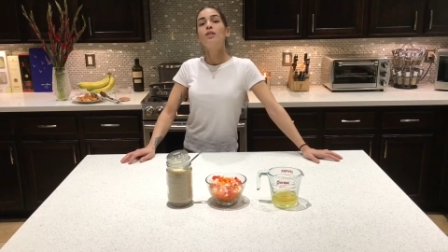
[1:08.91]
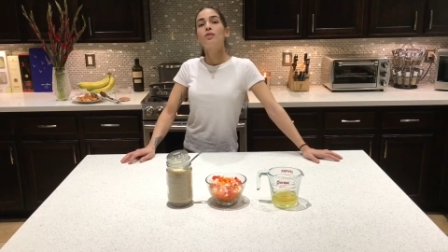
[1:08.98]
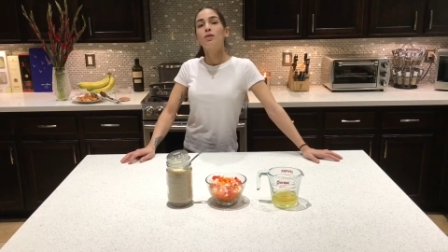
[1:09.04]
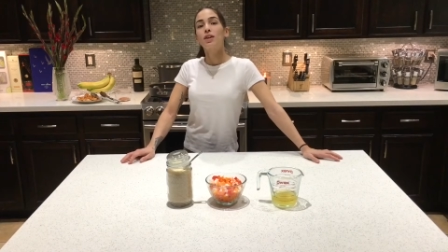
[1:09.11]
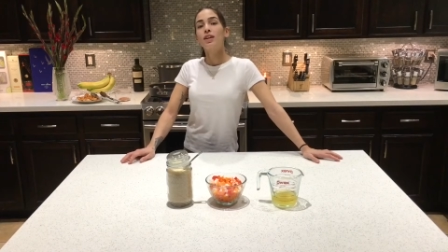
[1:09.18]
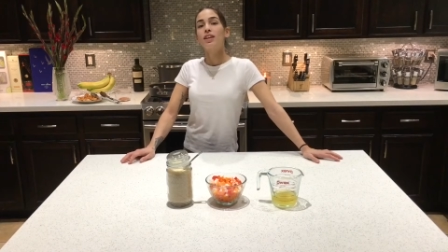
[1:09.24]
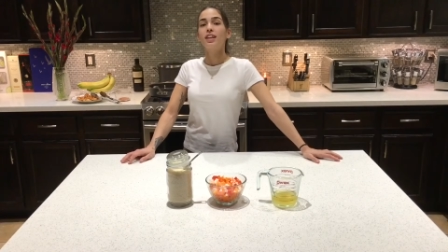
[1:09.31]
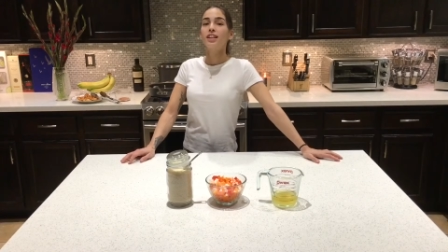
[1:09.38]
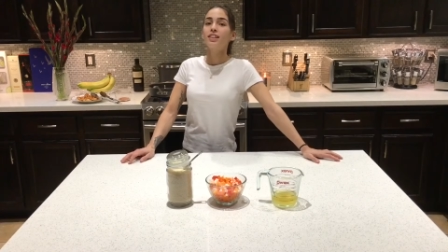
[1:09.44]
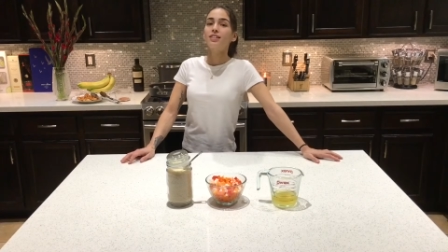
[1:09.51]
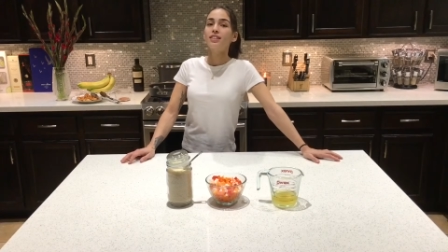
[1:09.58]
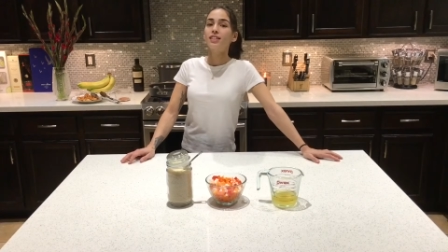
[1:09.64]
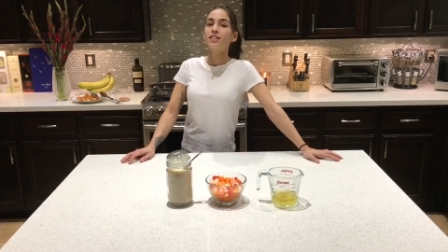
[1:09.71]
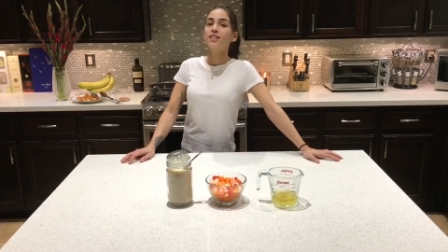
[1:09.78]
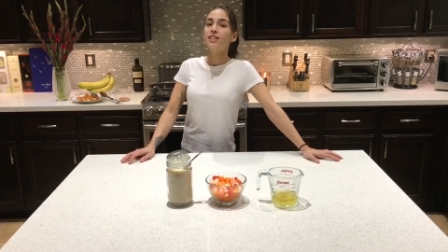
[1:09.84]
we're gonna use
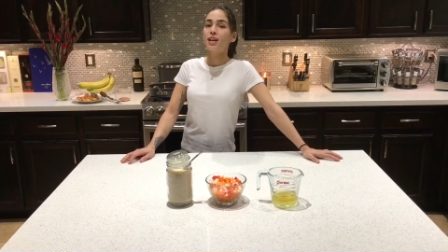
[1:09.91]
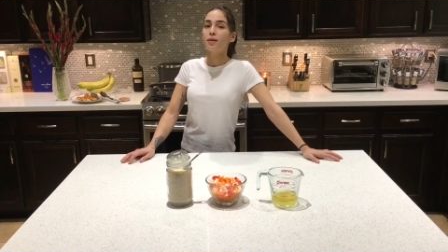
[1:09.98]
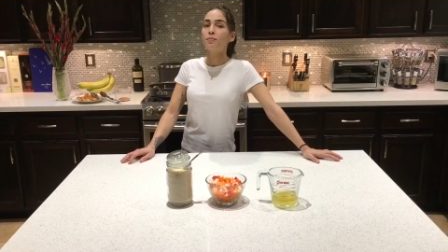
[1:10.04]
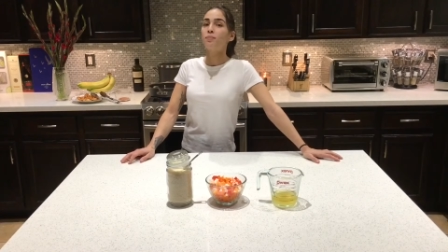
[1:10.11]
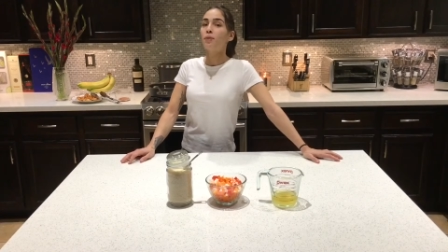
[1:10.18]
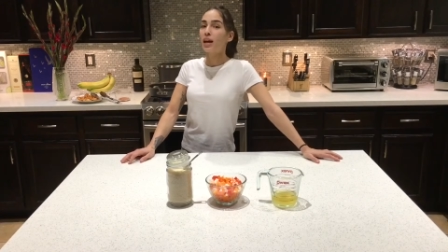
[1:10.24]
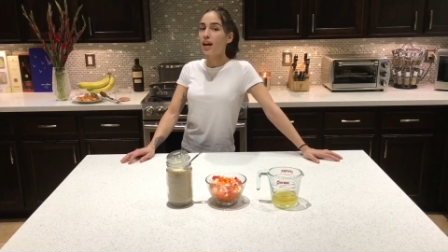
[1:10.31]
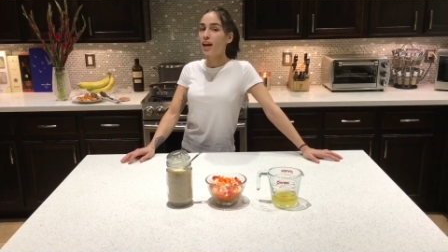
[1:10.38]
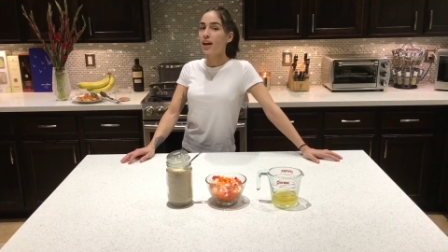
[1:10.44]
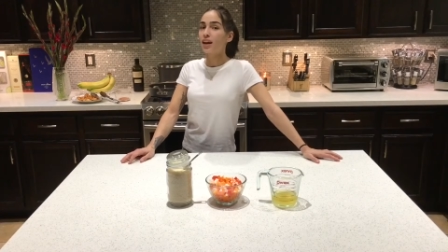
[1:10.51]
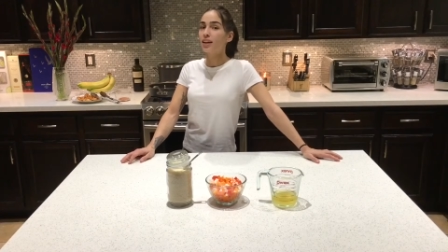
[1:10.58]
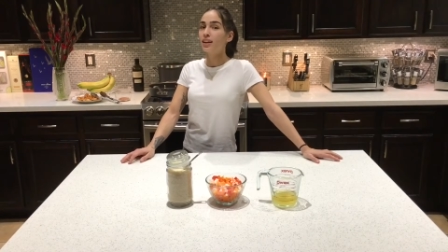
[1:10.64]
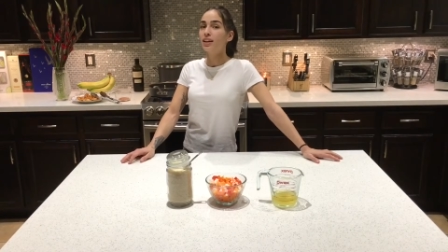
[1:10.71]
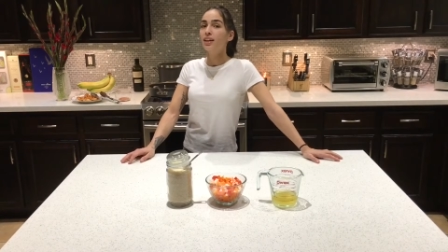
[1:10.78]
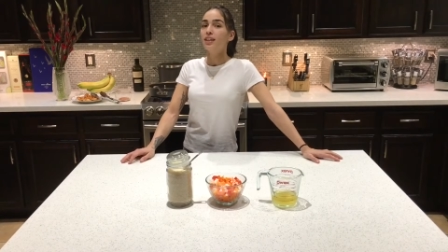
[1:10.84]
the same
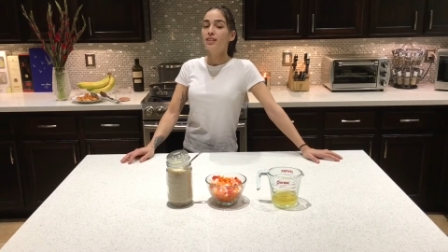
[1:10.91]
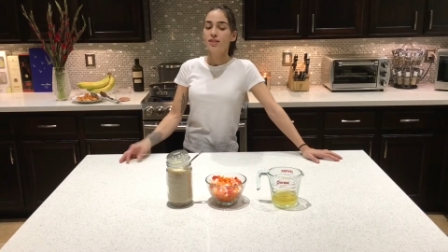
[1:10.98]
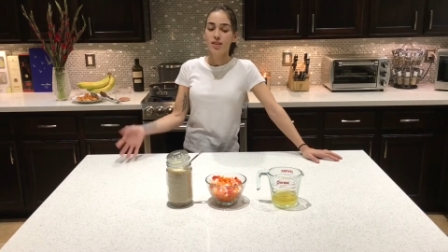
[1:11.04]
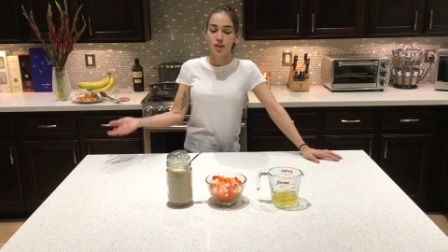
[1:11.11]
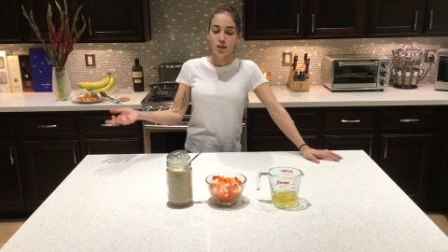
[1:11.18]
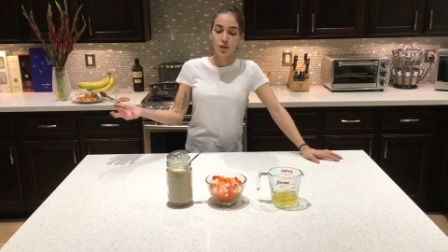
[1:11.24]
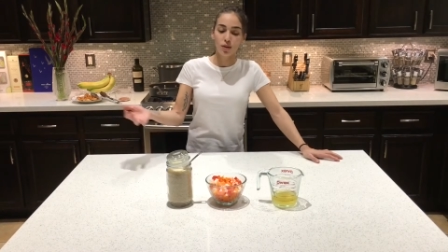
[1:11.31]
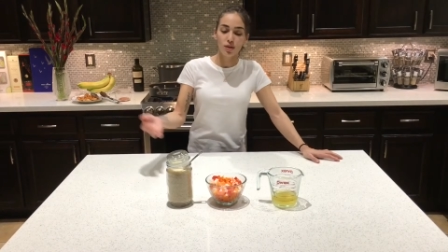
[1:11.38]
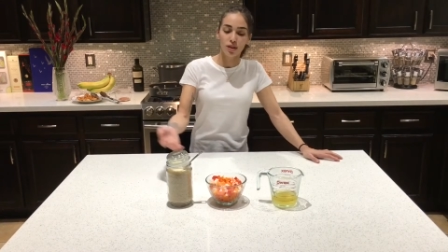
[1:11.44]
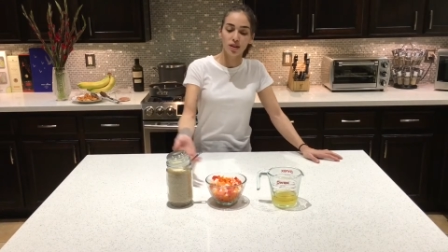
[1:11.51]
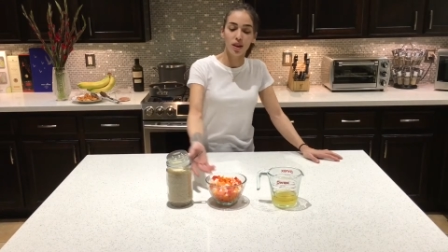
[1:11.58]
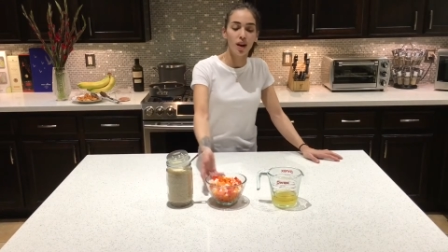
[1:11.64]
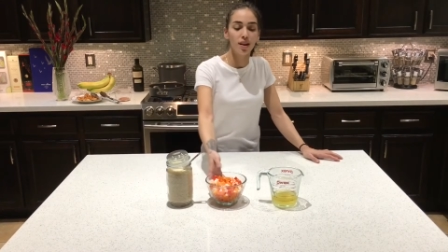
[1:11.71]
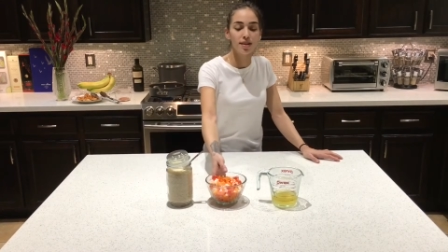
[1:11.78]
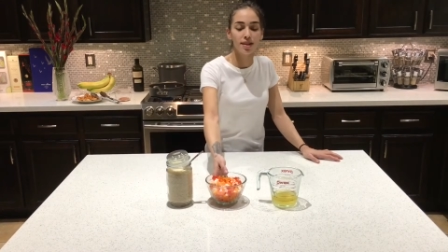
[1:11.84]
pan to
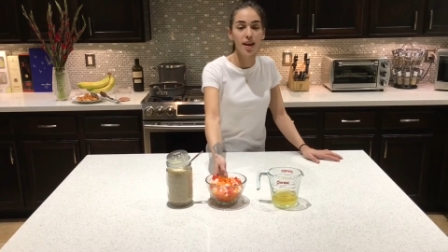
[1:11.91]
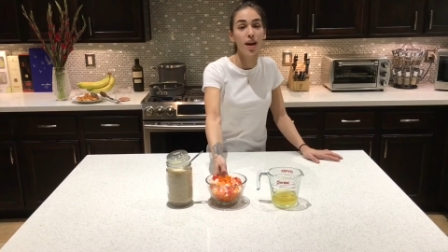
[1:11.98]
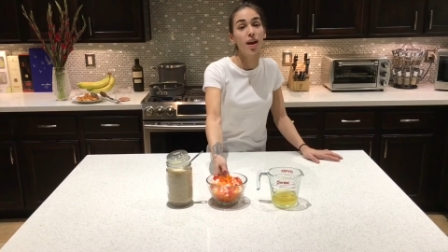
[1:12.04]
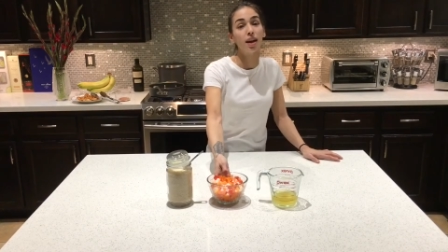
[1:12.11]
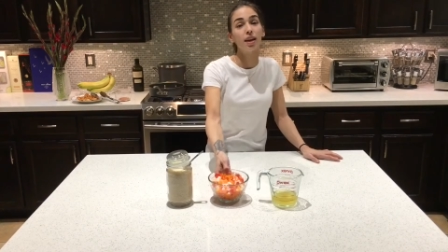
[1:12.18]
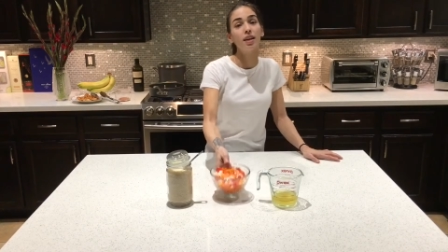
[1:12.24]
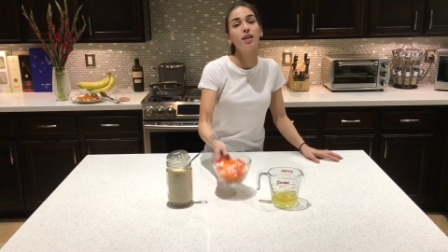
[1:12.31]
saute